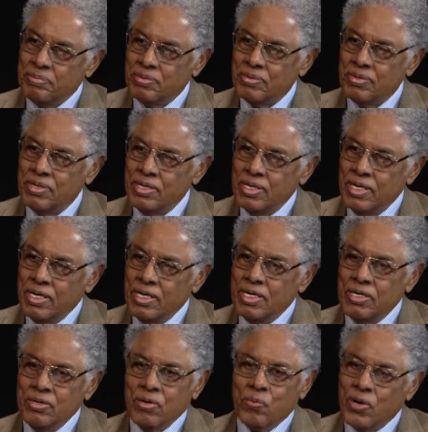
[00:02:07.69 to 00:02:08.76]
people,
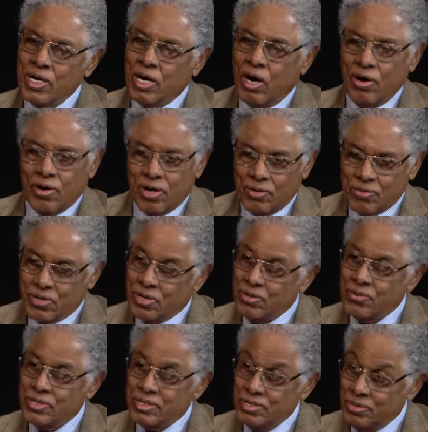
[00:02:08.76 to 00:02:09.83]
what, all,
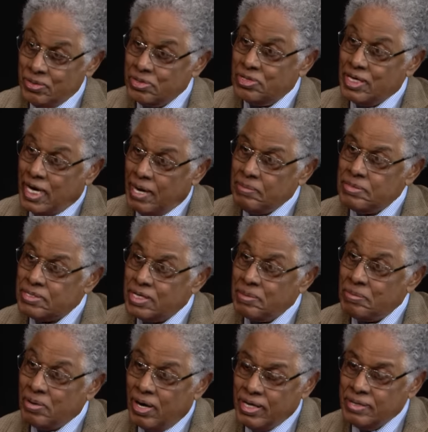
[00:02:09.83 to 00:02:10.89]
what, what usually happens
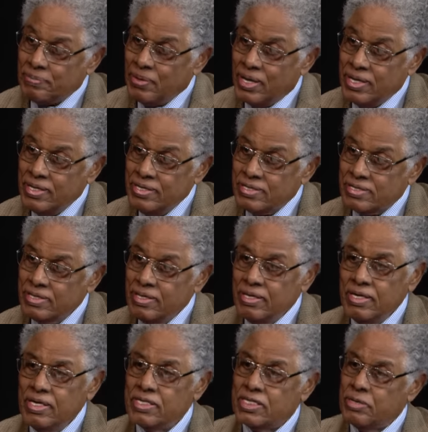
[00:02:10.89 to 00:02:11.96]
in a marketplace
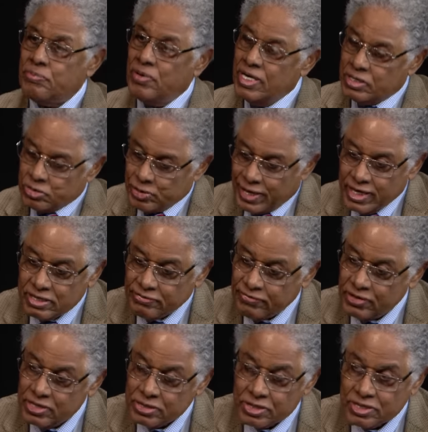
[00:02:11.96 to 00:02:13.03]
is it, it
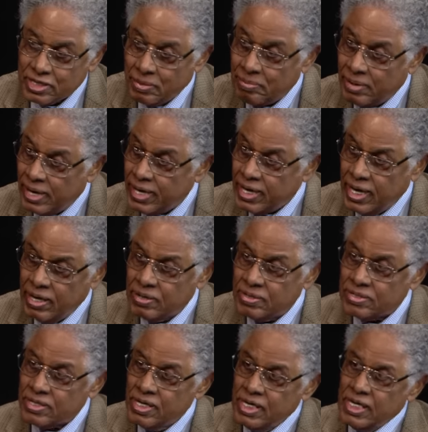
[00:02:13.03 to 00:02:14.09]
transfers to somebody
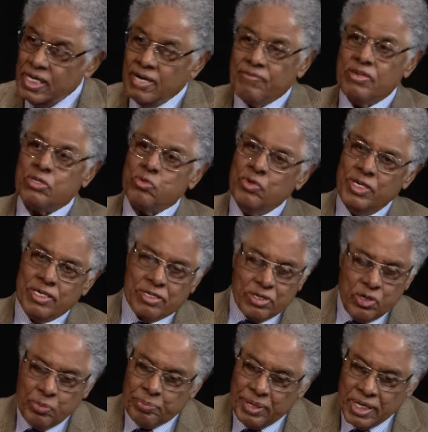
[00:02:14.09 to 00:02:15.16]
else. If it's
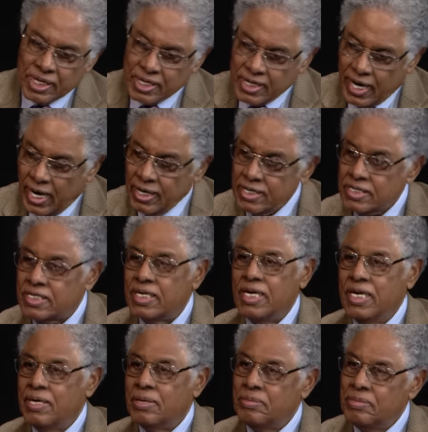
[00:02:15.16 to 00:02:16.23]
worth $2 billion
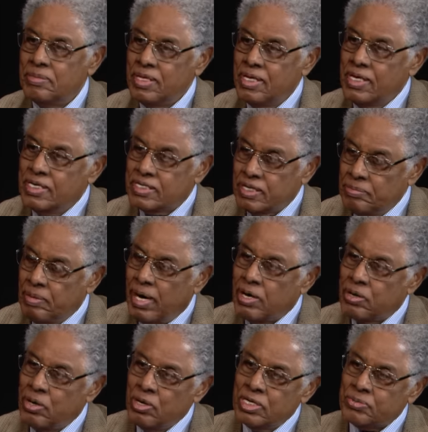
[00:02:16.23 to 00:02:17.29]
to him,
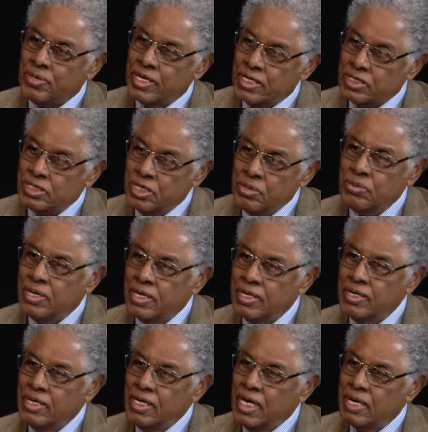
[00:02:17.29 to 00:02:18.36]
somebody who knows what he's
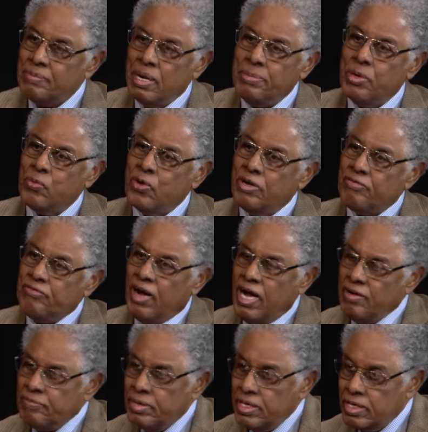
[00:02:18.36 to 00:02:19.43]
doing, it may be worth
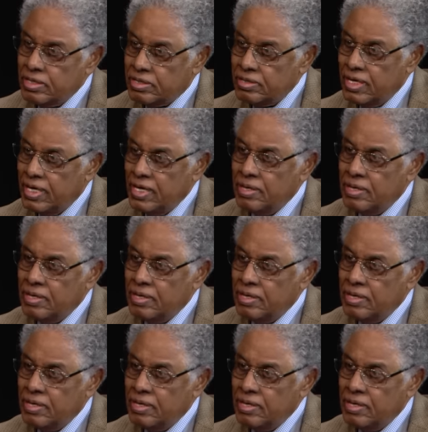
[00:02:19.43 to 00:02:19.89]
$5 billion to